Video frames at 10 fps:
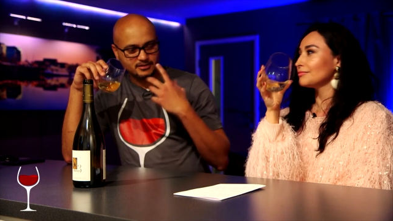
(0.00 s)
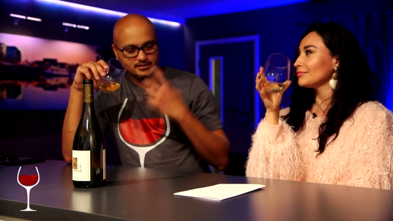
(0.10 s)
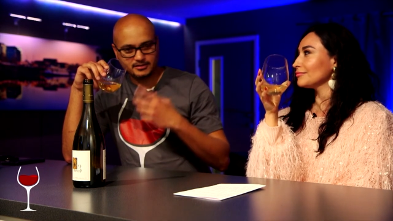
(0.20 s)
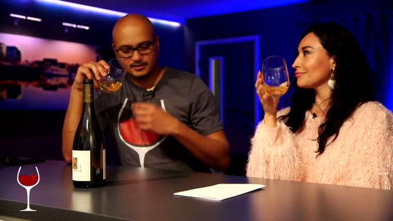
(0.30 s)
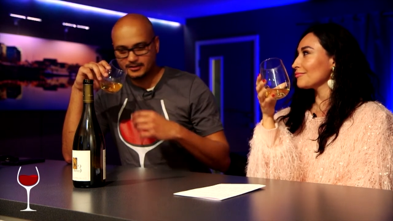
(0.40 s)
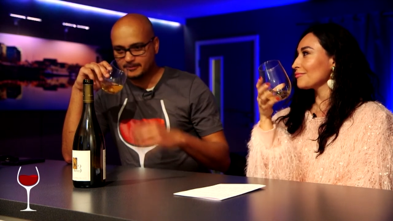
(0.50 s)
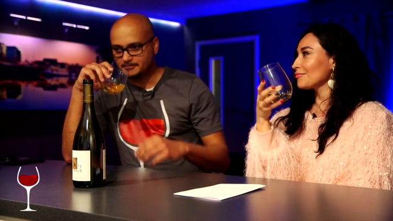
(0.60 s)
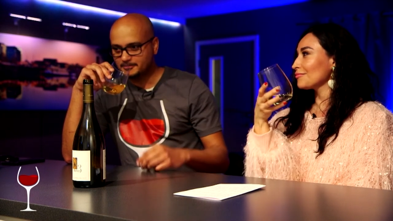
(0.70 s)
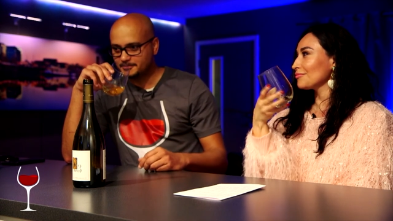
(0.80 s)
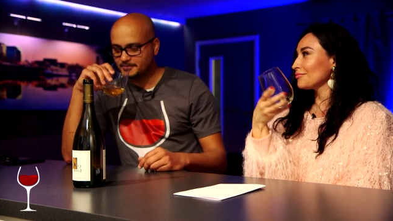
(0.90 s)
Speaker 1: nice.
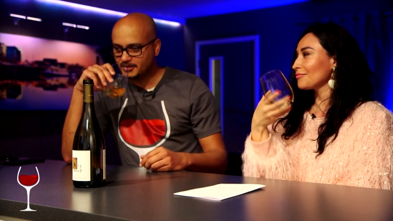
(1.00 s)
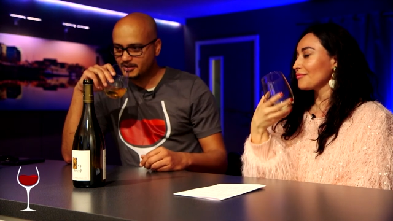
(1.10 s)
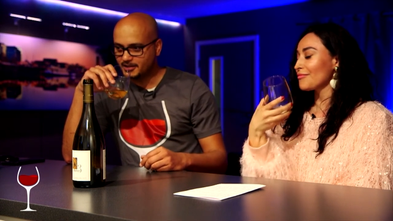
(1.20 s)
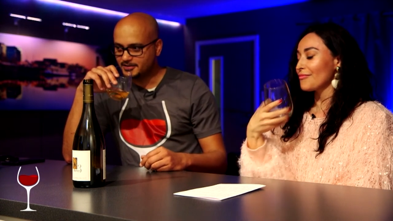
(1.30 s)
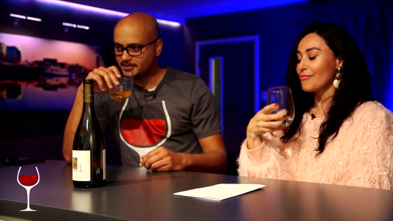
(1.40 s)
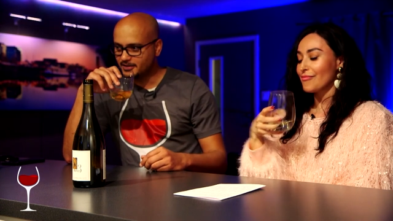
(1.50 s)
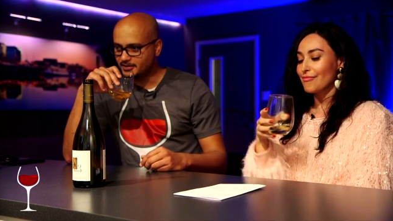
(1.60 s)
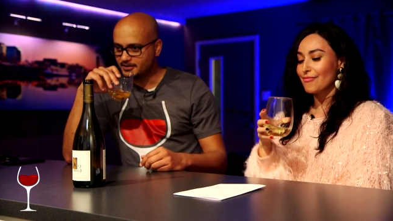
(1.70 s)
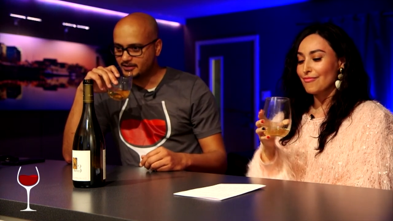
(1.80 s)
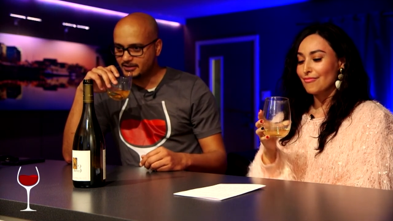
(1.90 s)
Gosh,
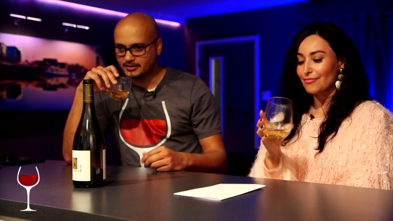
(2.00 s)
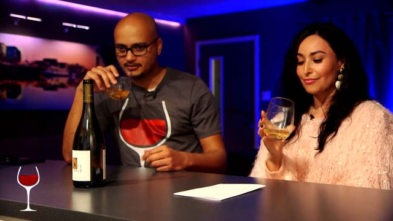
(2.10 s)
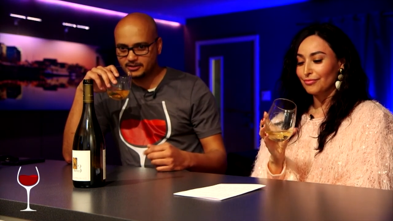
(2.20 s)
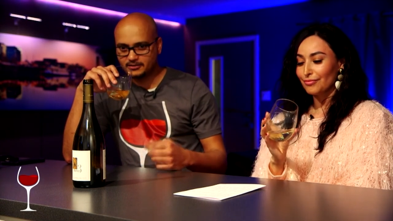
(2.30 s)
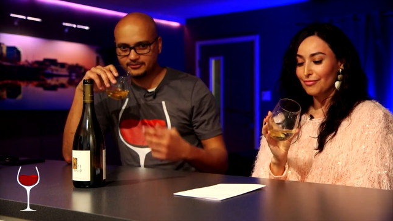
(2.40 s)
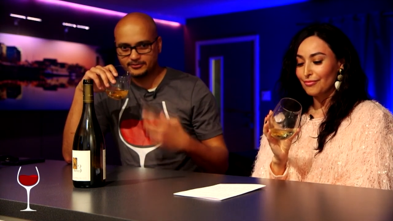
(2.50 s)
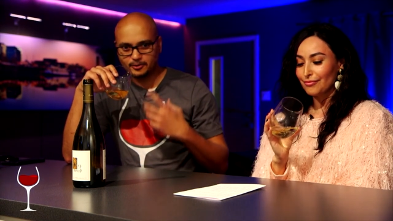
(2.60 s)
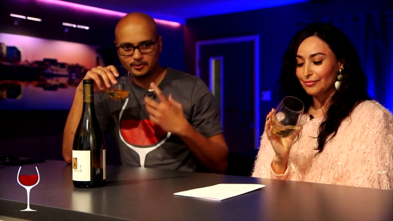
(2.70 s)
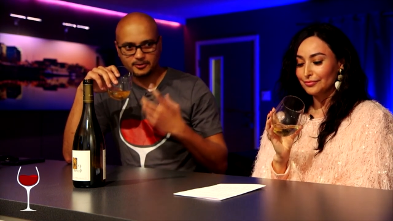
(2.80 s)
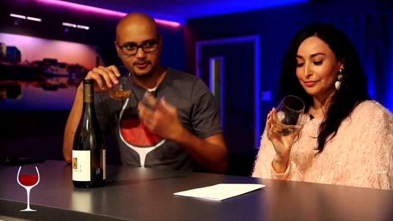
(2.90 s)
very
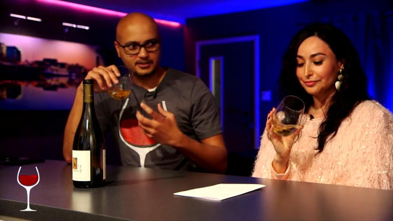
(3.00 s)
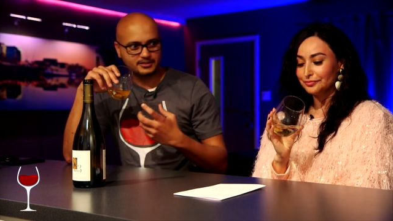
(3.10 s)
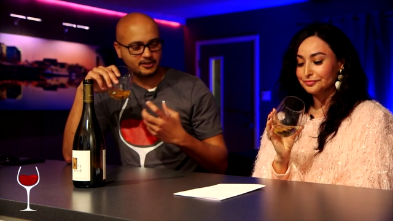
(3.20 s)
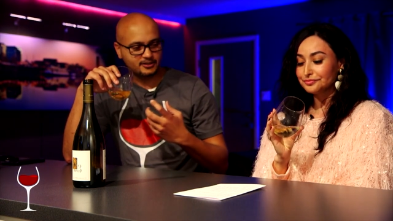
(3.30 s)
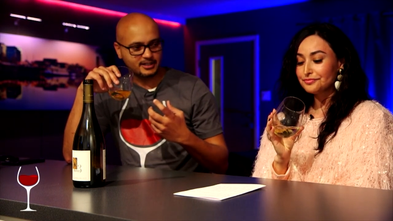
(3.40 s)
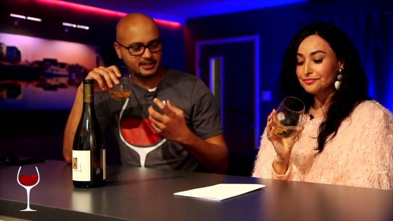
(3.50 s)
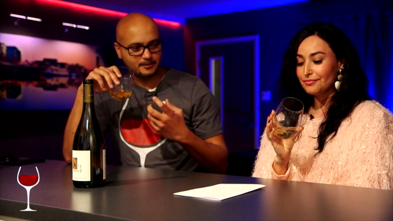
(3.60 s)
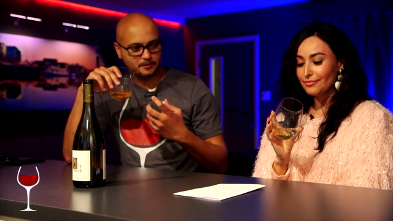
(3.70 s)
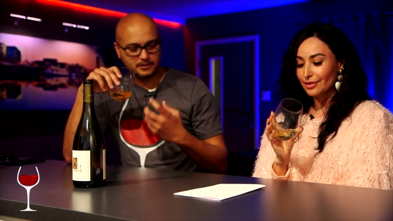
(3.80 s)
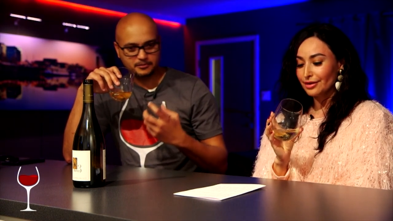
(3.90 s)
floral. It's hard. I
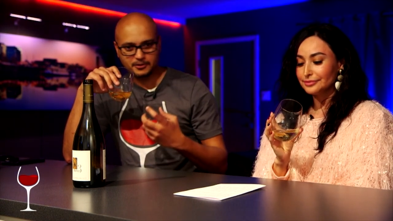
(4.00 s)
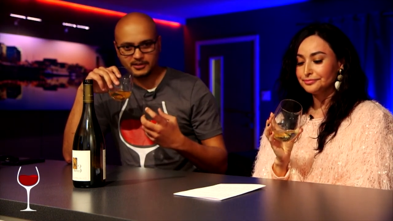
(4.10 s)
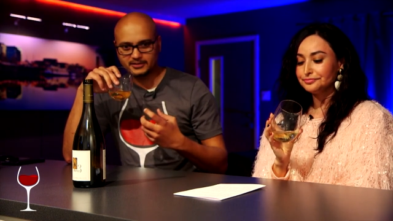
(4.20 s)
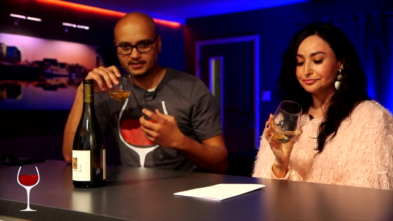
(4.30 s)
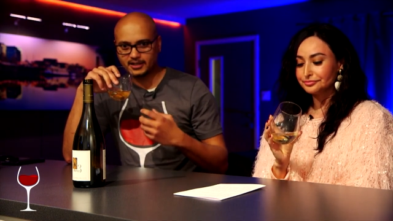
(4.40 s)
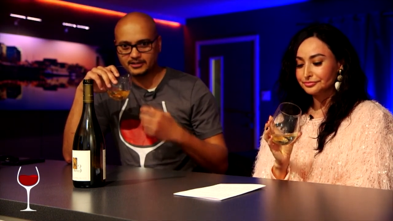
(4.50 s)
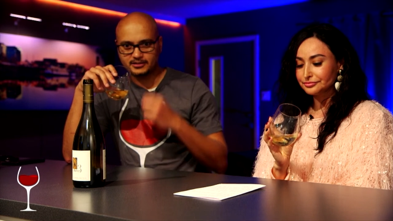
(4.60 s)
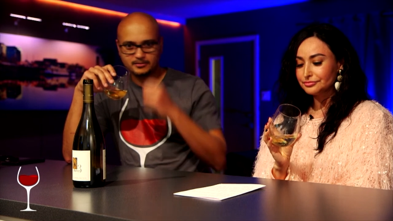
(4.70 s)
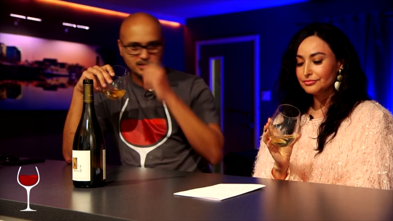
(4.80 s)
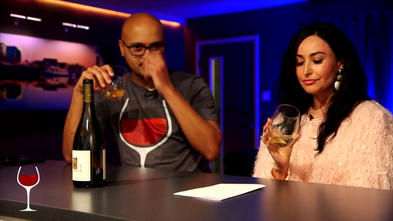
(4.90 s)
can't pinpoint
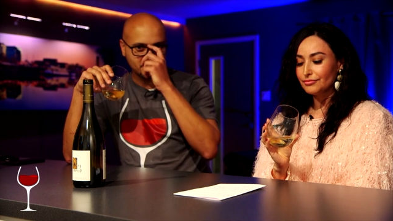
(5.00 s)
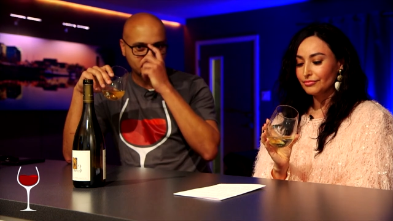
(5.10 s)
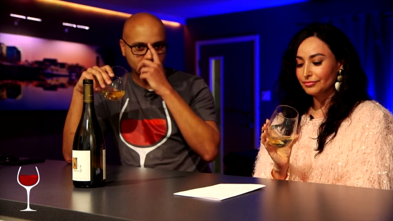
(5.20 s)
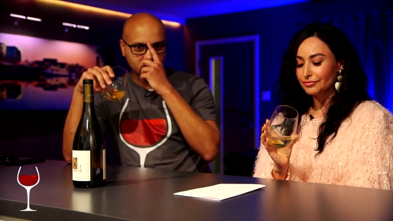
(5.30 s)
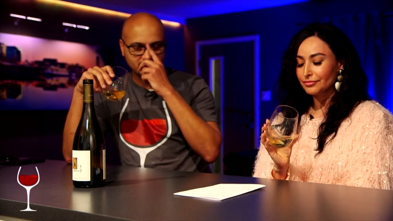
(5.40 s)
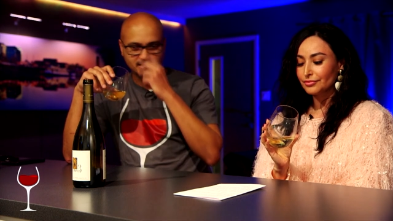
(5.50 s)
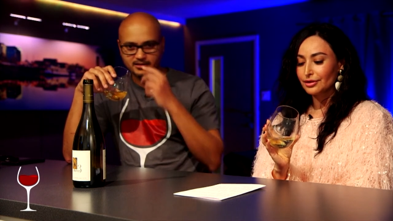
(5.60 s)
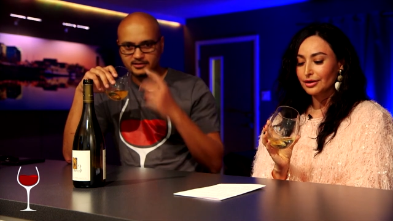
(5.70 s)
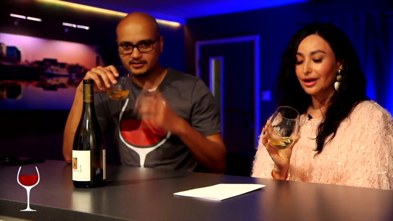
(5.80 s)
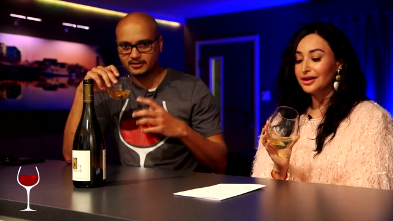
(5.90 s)
exactly. Maybe a little bit of
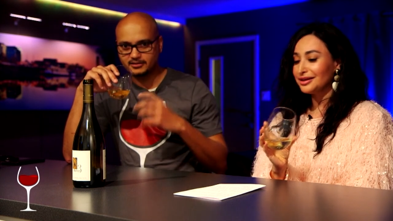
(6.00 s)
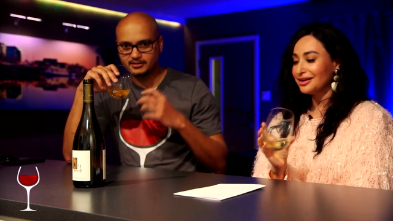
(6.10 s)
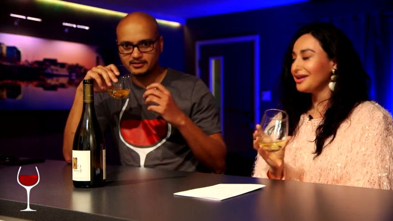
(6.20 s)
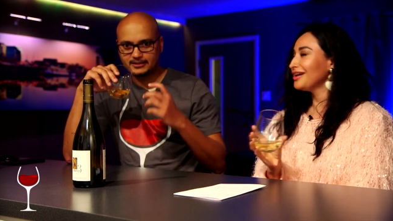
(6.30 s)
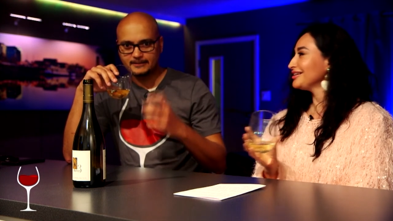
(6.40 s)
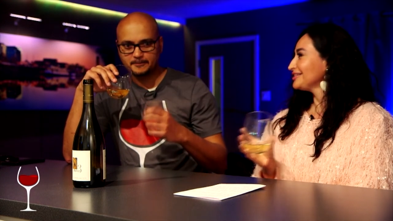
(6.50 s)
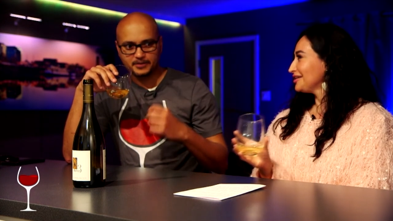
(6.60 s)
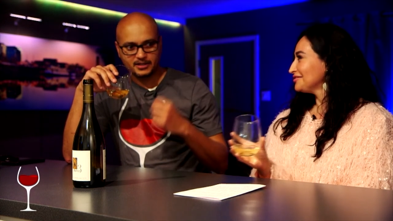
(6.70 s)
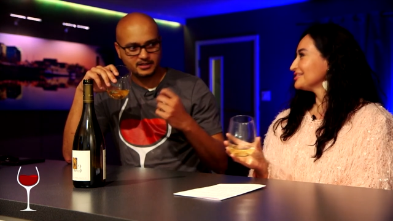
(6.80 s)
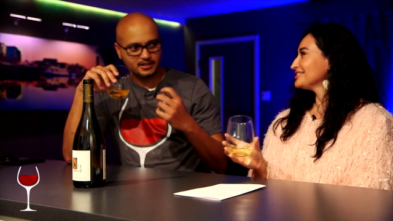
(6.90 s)
Speaker 2: honeysuckle.
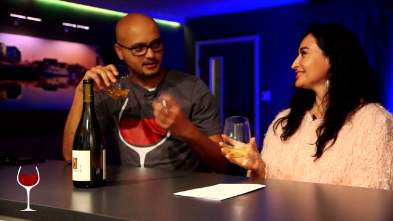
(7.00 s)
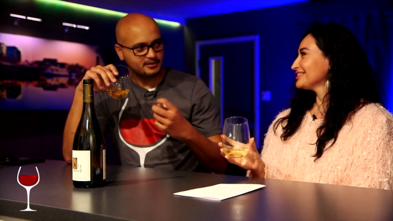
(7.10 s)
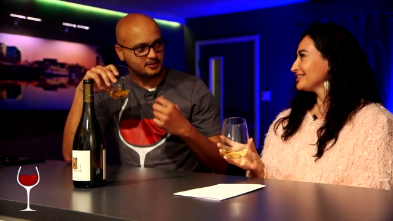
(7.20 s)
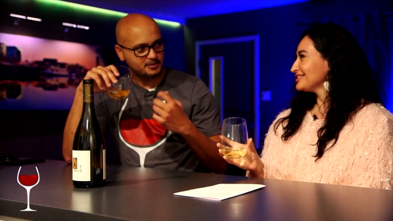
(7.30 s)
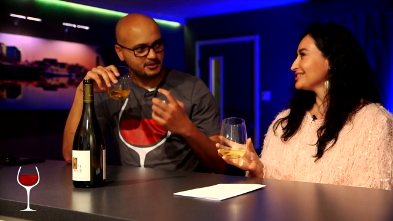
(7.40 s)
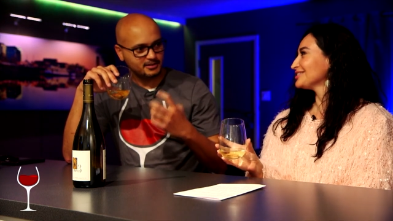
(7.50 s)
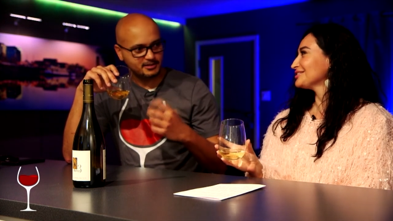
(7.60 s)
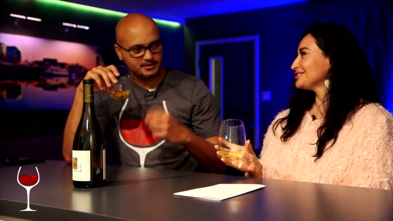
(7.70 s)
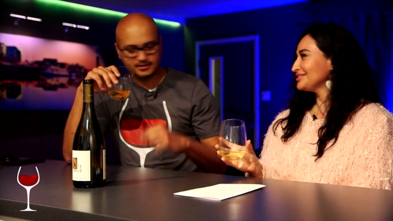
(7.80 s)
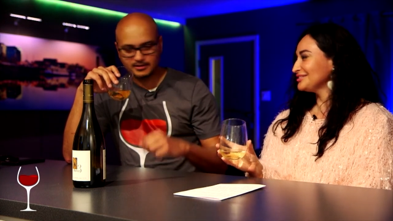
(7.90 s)
Honey, definitely. Yeah, a little bit
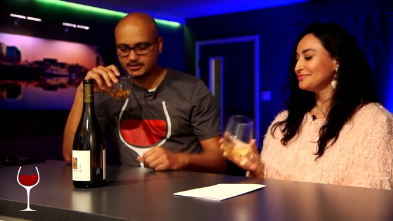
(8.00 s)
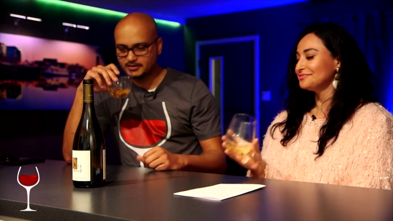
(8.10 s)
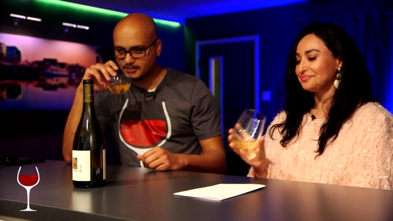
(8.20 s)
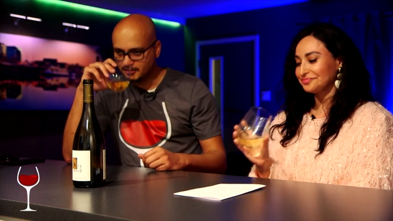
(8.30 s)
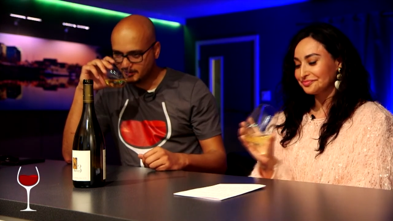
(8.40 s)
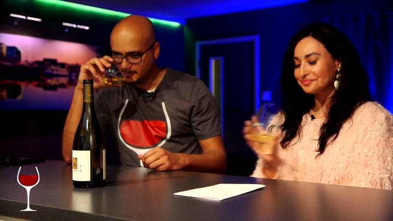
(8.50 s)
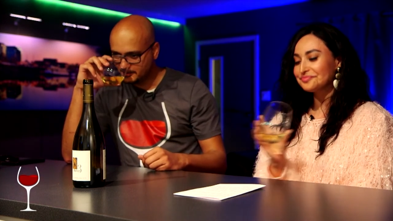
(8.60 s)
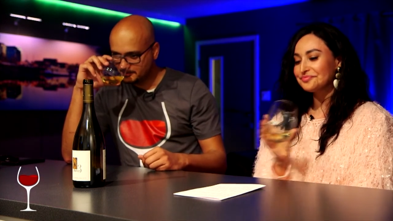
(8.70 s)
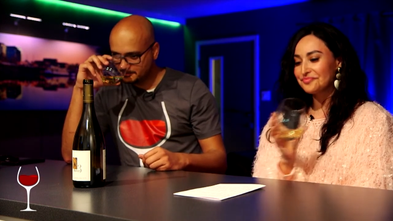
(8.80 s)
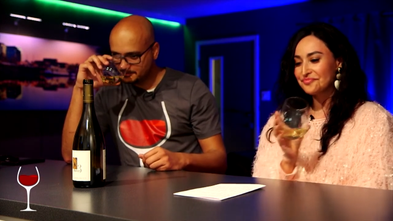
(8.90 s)
of honeysuckle in there.